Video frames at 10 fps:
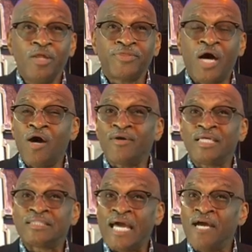
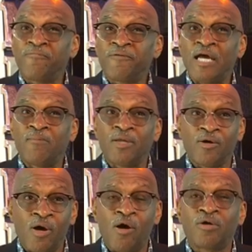Authorities and family
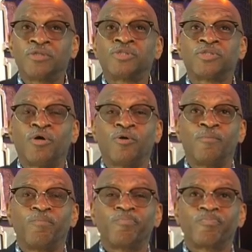are all
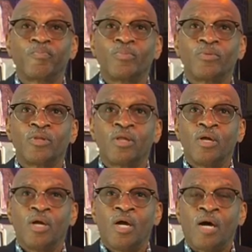concerned
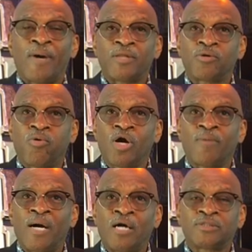about the
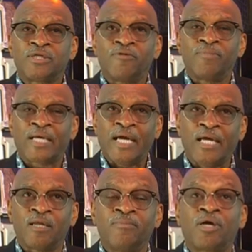whereabouts of
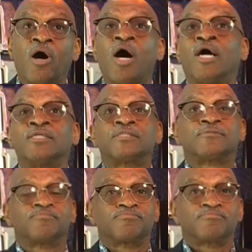Mikayla because